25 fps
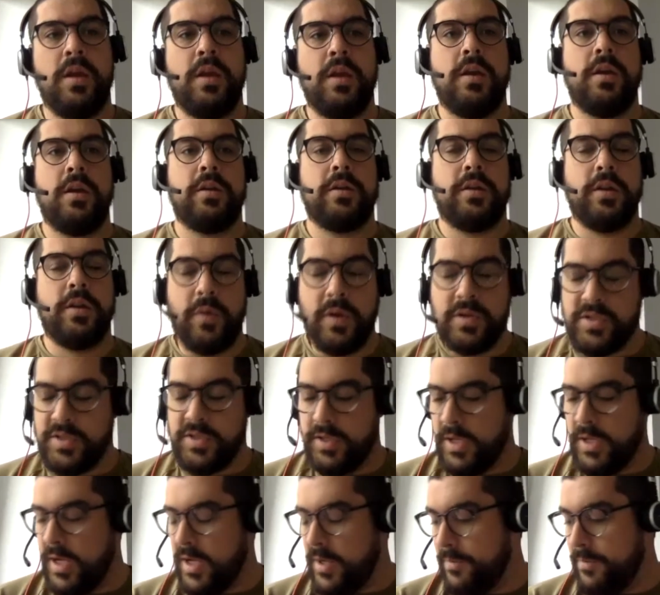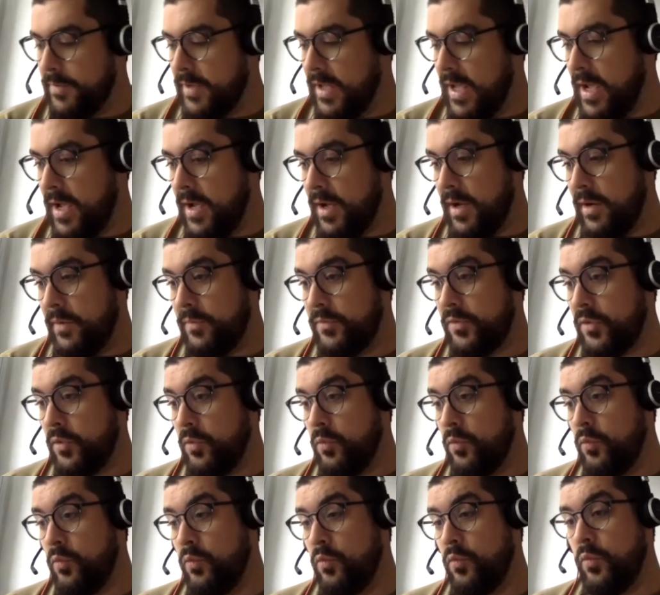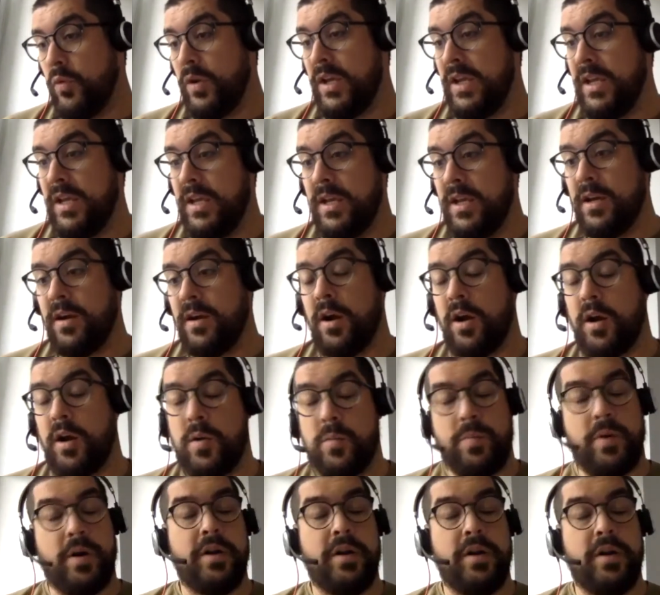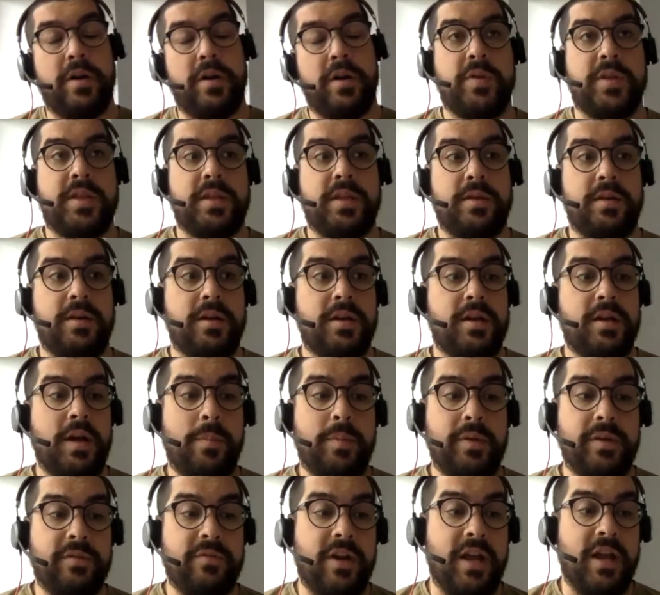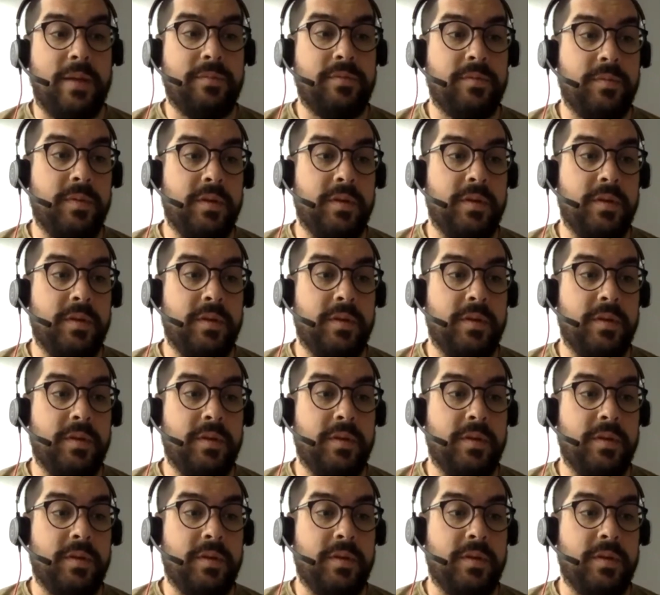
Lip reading: Good question. So we are partners with a couple different apps.